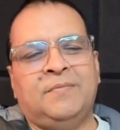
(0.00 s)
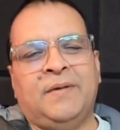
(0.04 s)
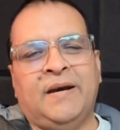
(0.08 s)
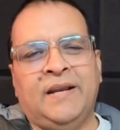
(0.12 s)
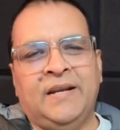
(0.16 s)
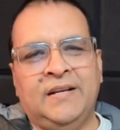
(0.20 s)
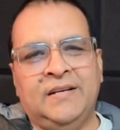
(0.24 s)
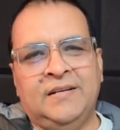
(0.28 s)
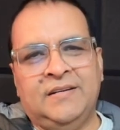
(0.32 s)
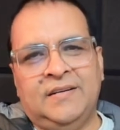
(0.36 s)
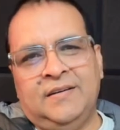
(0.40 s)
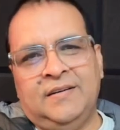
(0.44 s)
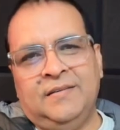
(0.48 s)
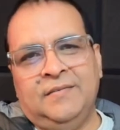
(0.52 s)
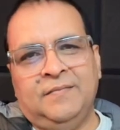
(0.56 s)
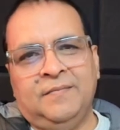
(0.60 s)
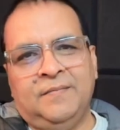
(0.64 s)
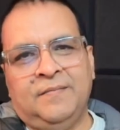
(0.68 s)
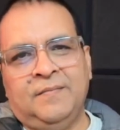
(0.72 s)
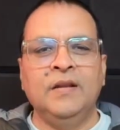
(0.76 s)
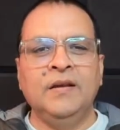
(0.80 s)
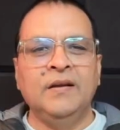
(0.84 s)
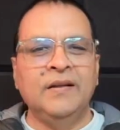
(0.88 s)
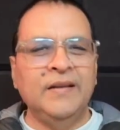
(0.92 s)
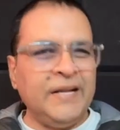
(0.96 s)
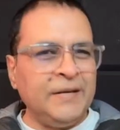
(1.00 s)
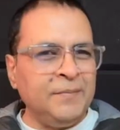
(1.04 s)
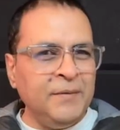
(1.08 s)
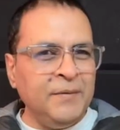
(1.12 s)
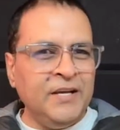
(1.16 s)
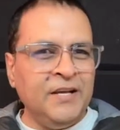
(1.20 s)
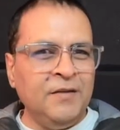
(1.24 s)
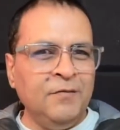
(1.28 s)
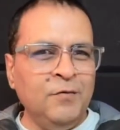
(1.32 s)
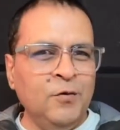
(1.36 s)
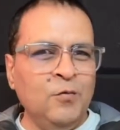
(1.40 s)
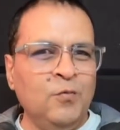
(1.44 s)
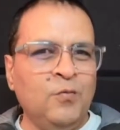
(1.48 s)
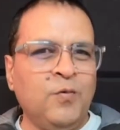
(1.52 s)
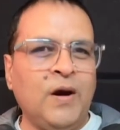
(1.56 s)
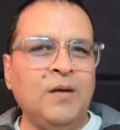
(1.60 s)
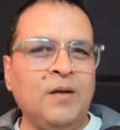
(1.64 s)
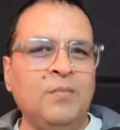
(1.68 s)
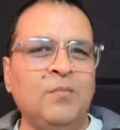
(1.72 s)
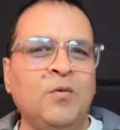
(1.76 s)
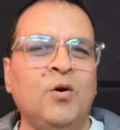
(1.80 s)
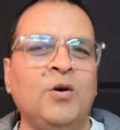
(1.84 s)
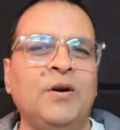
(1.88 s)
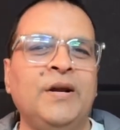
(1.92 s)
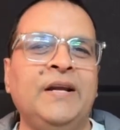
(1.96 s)
binary tree. Let me give you
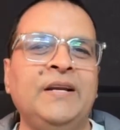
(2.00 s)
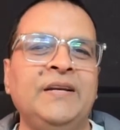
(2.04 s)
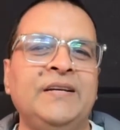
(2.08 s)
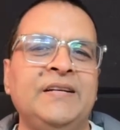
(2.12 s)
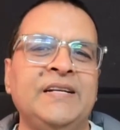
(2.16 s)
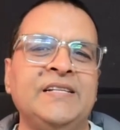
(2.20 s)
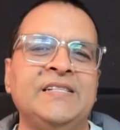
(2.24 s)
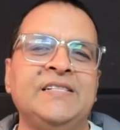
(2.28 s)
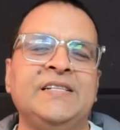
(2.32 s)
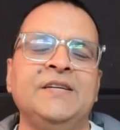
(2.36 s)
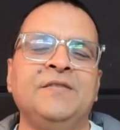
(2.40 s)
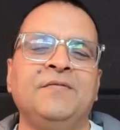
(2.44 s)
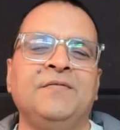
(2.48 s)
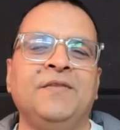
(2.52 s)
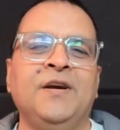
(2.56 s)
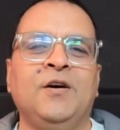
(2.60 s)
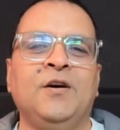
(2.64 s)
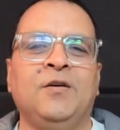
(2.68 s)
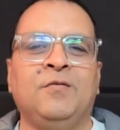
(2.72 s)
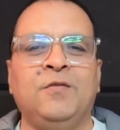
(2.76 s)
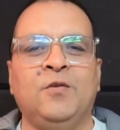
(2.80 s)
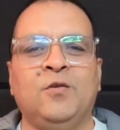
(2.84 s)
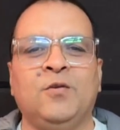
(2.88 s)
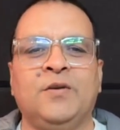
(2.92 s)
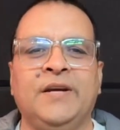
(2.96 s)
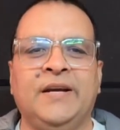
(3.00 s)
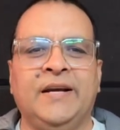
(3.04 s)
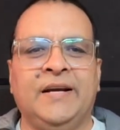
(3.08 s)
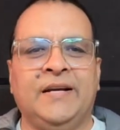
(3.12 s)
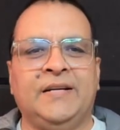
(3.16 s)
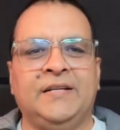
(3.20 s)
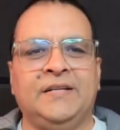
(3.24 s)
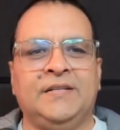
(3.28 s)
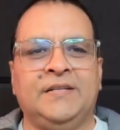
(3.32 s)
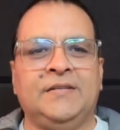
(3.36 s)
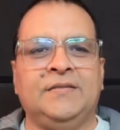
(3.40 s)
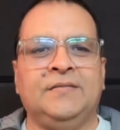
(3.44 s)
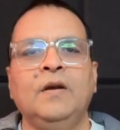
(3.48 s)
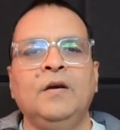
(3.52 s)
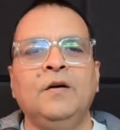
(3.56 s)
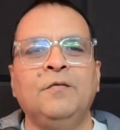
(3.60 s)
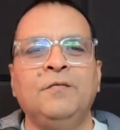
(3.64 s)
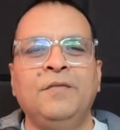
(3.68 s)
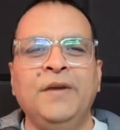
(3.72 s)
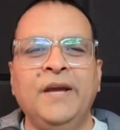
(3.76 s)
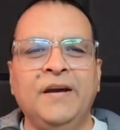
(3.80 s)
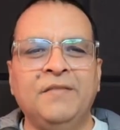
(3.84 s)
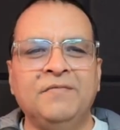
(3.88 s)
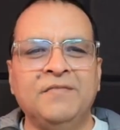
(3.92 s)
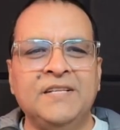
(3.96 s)
one more interesting way of looking at it.
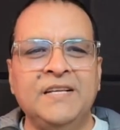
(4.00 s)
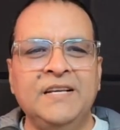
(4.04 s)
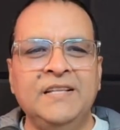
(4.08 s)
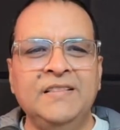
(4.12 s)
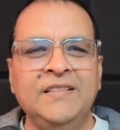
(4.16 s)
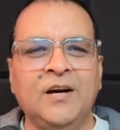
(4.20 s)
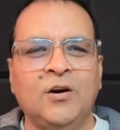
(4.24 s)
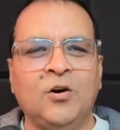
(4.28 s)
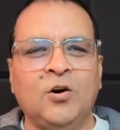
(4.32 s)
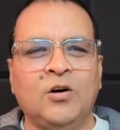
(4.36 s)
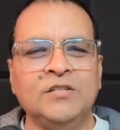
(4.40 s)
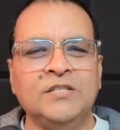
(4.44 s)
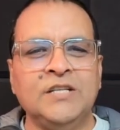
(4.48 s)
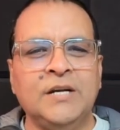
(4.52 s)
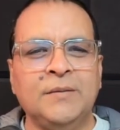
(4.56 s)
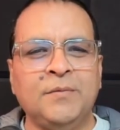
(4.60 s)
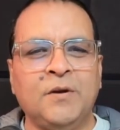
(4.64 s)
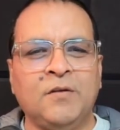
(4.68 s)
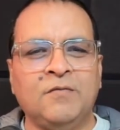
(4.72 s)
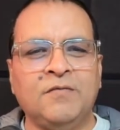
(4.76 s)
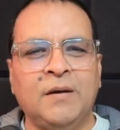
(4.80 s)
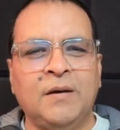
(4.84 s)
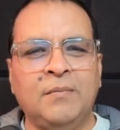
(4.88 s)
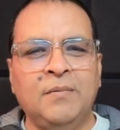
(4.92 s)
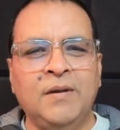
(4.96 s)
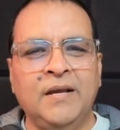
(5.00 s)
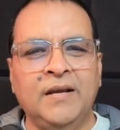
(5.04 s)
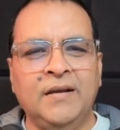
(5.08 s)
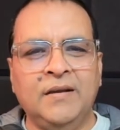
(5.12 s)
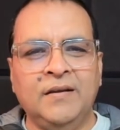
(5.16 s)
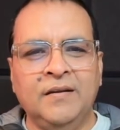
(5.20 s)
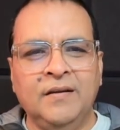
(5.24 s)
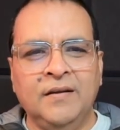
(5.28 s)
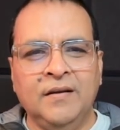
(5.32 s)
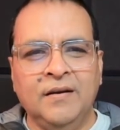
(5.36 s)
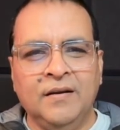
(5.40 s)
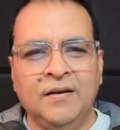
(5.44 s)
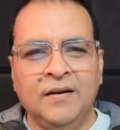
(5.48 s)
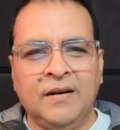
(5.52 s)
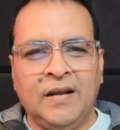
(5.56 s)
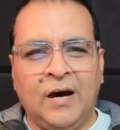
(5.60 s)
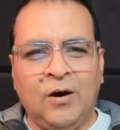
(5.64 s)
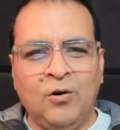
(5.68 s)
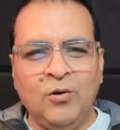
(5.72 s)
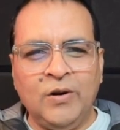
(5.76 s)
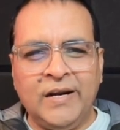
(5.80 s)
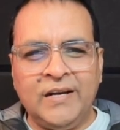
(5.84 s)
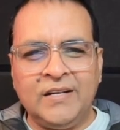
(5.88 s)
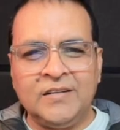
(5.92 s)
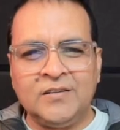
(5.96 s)
We have seen the concept of doubling.
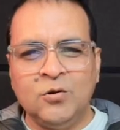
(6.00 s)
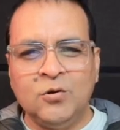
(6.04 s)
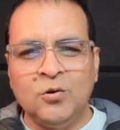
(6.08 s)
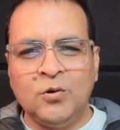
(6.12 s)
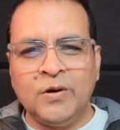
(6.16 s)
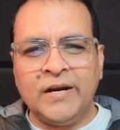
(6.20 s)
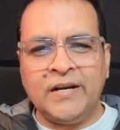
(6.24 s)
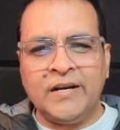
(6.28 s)
Now let us look